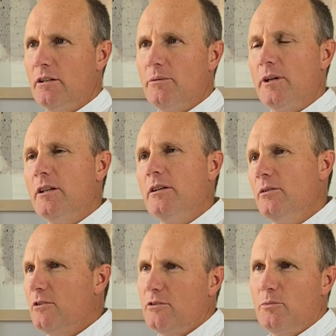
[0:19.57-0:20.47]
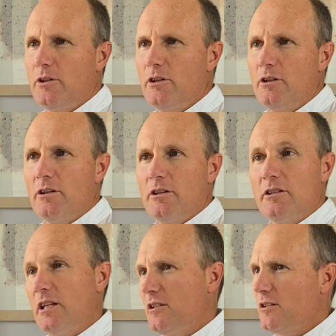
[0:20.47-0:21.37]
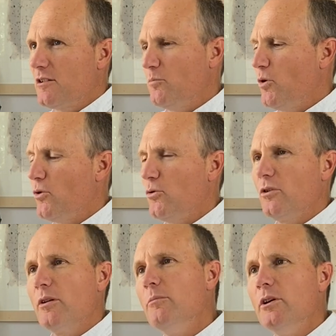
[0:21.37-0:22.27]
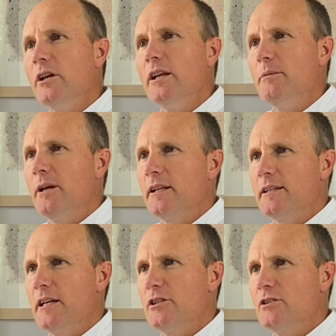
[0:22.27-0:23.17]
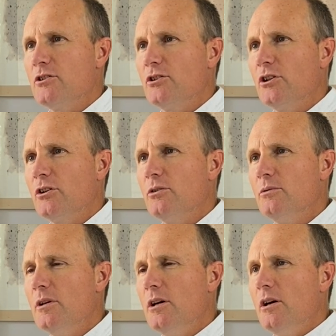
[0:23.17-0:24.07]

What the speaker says: whether you just want to teach a small community meditation circle